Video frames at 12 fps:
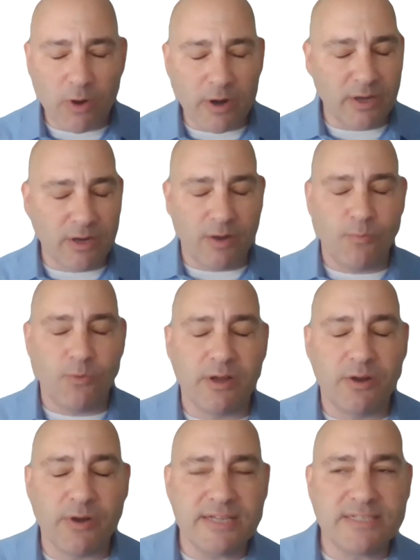What a what
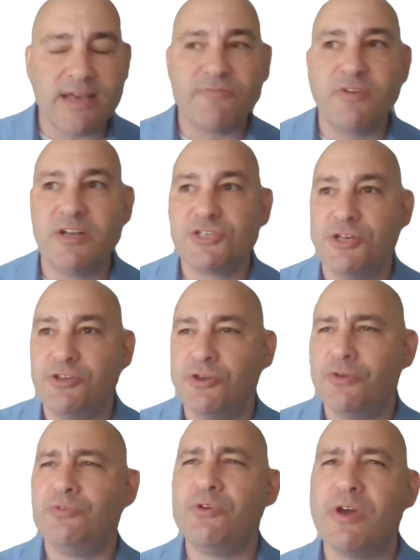a great definition.
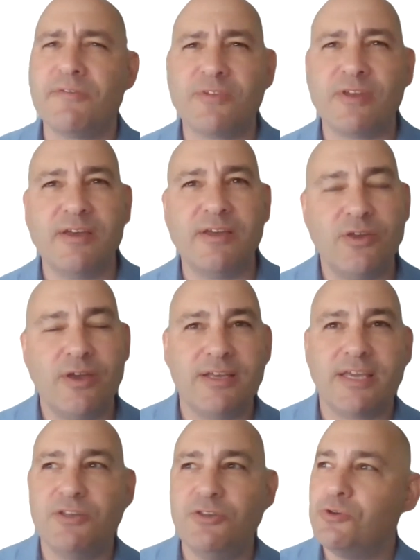You you have to
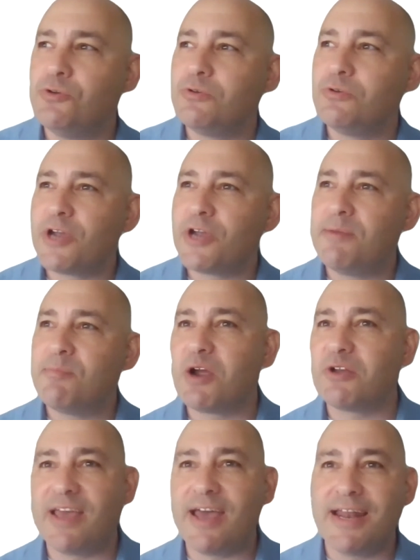can you
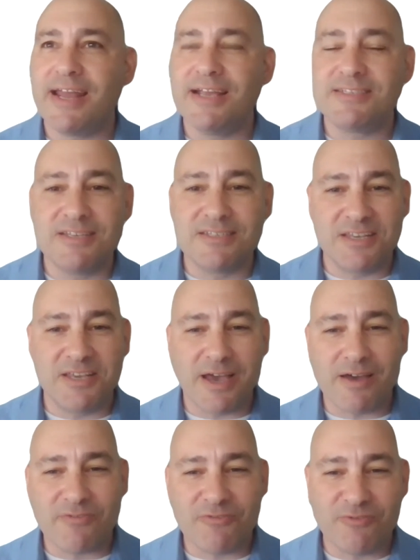trademark that
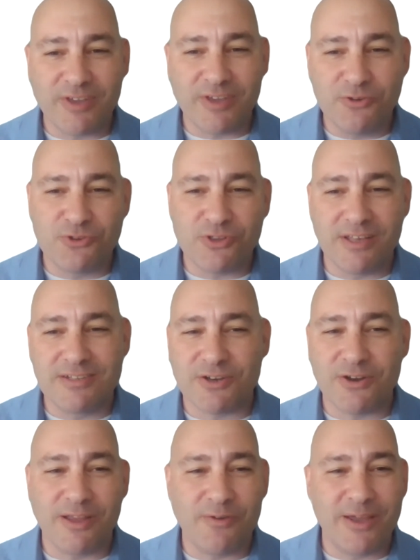ACCF? Can you? Is
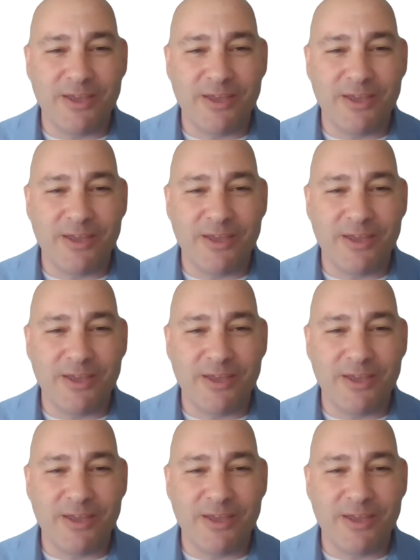there any?